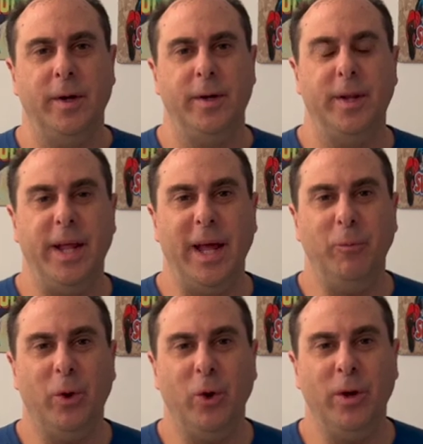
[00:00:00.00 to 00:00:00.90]
Today
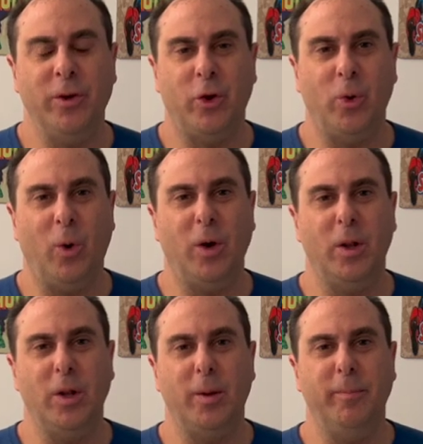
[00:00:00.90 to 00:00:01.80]
we're going to talk a
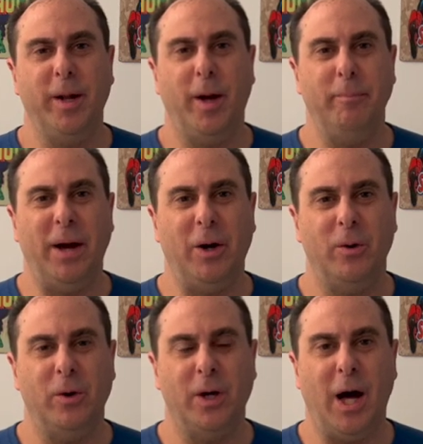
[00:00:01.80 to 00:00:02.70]
little bit
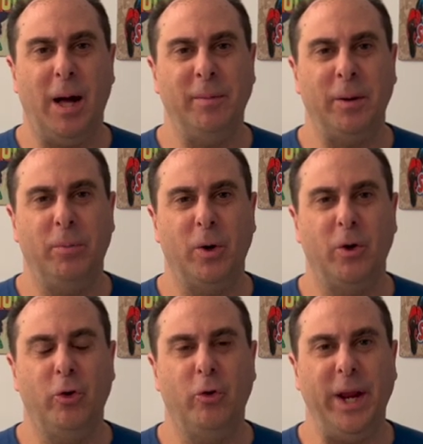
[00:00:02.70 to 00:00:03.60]
about comic book
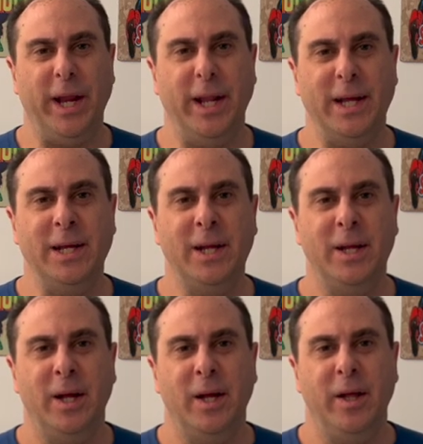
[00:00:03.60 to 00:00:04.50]
grading.
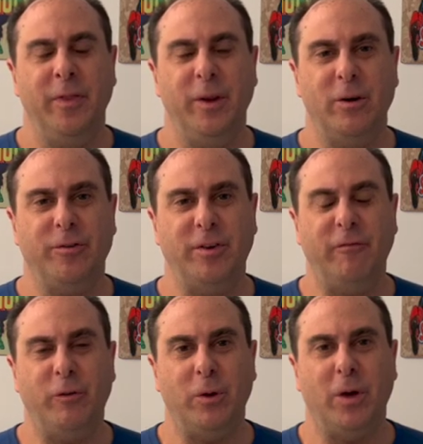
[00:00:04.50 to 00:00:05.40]
There are
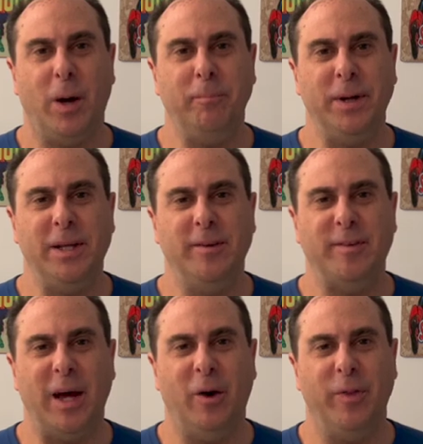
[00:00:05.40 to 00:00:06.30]
several companies
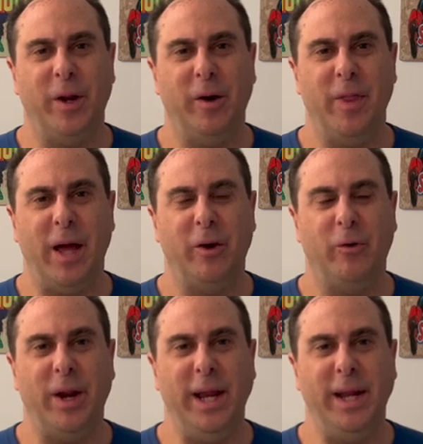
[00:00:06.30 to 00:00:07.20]
out there that
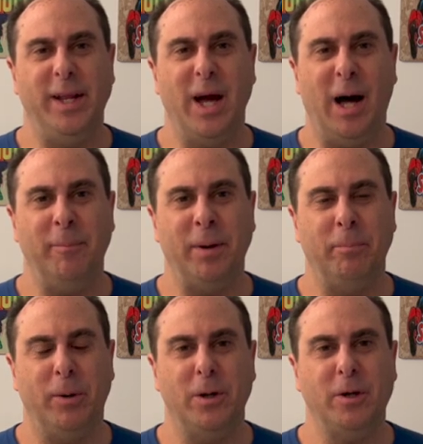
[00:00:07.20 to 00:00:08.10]
grade comic
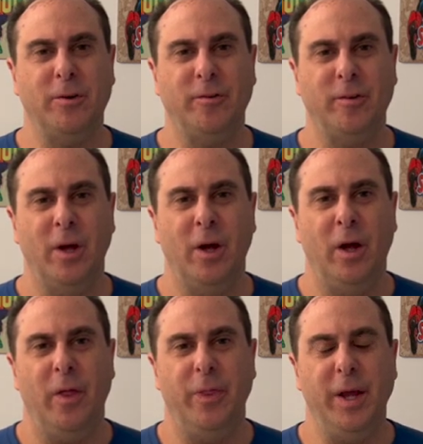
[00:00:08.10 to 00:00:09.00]
books.
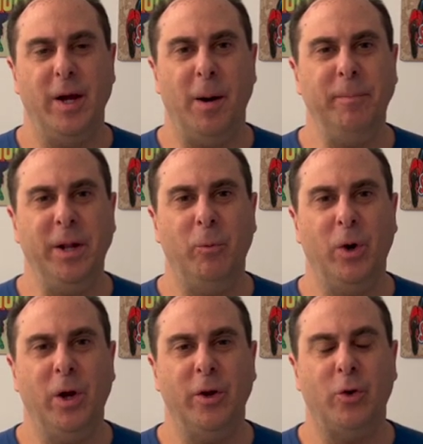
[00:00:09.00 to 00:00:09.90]
The company we're
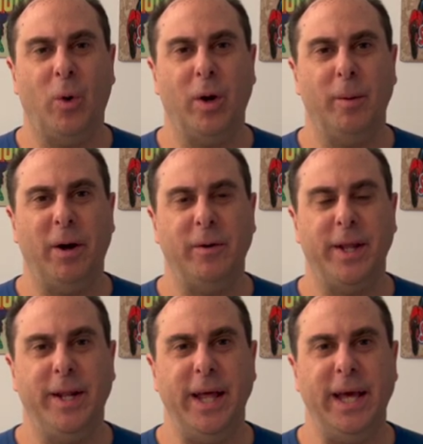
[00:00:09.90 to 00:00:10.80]
going to talk about
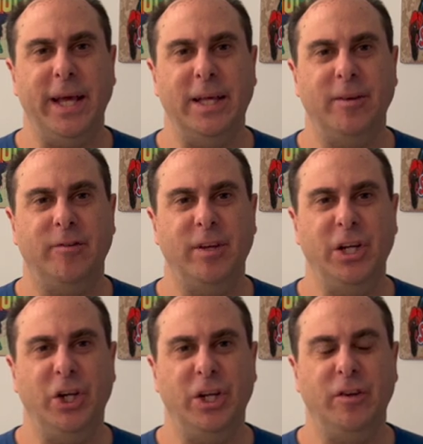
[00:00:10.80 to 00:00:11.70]
today is
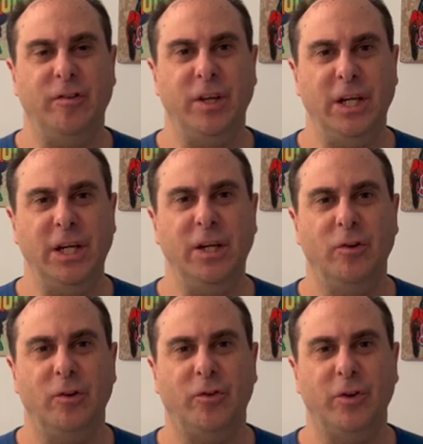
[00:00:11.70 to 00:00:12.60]
CGC,
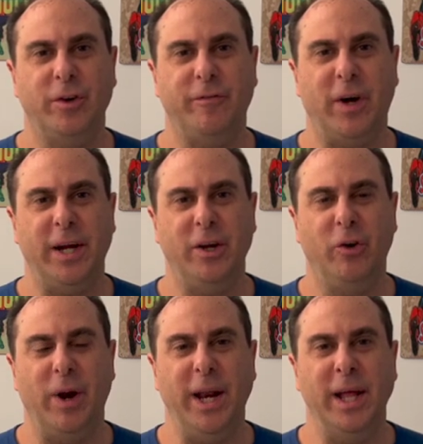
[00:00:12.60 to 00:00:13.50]
the Certified
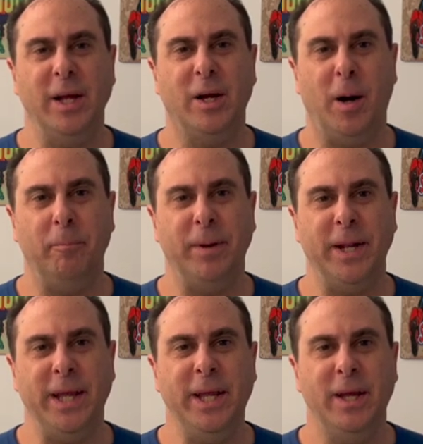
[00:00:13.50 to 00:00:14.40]
Grading
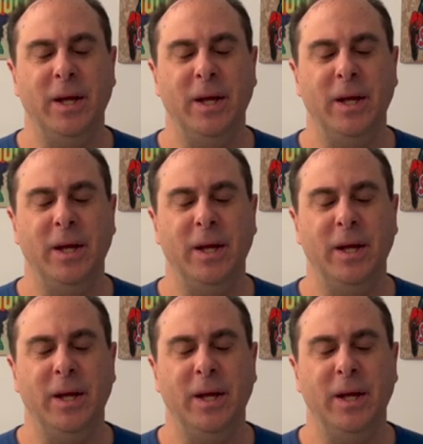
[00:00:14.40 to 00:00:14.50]
Company.